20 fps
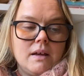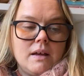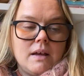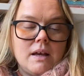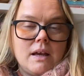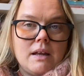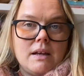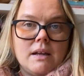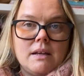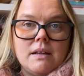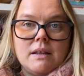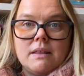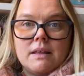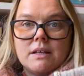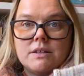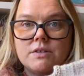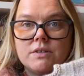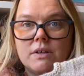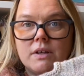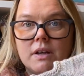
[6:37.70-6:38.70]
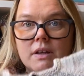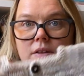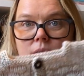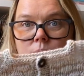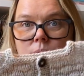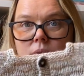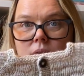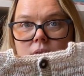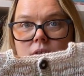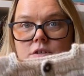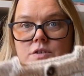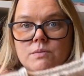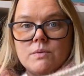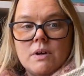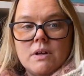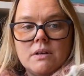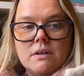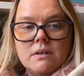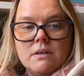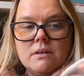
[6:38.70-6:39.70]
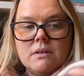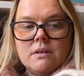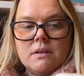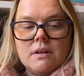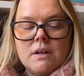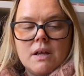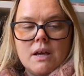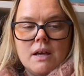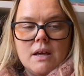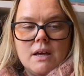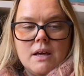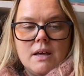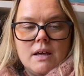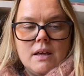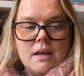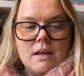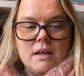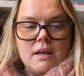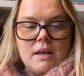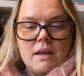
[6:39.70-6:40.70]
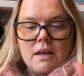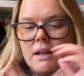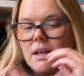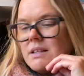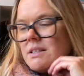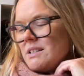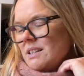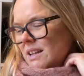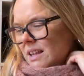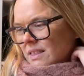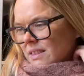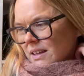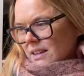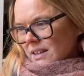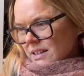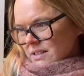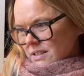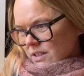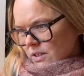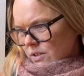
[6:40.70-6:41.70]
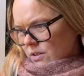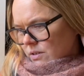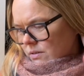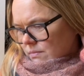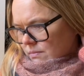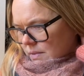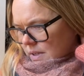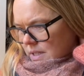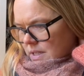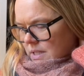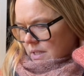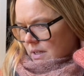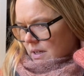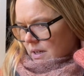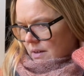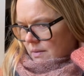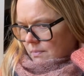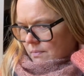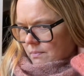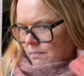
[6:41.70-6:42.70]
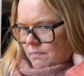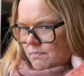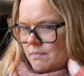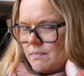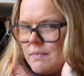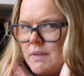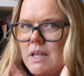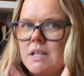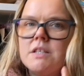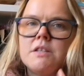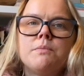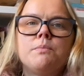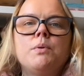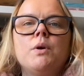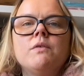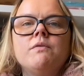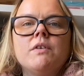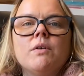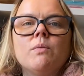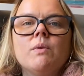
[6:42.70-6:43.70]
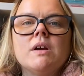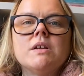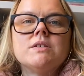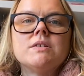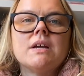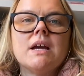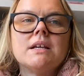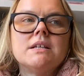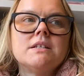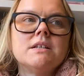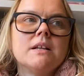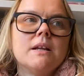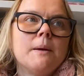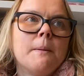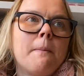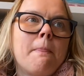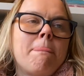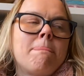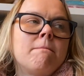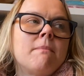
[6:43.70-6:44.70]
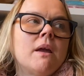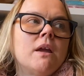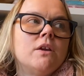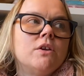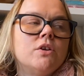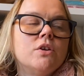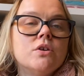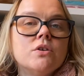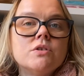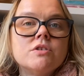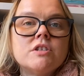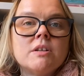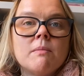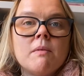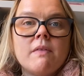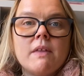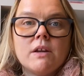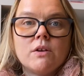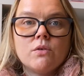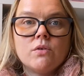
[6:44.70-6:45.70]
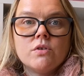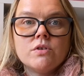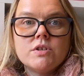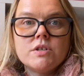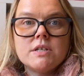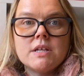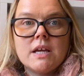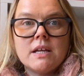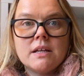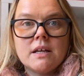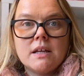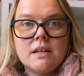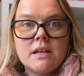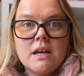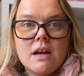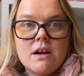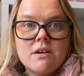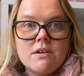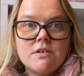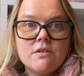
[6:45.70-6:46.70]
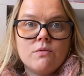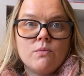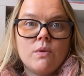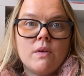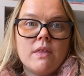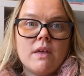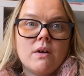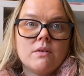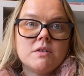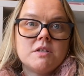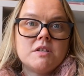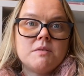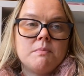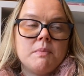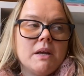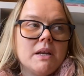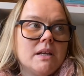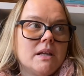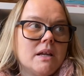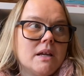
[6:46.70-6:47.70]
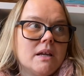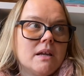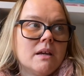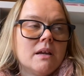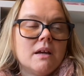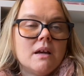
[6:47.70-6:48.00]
and I knit that together with this one. And actually I think it's the perfect way to actually use some of that gorgeous hand-dyed yarn without spending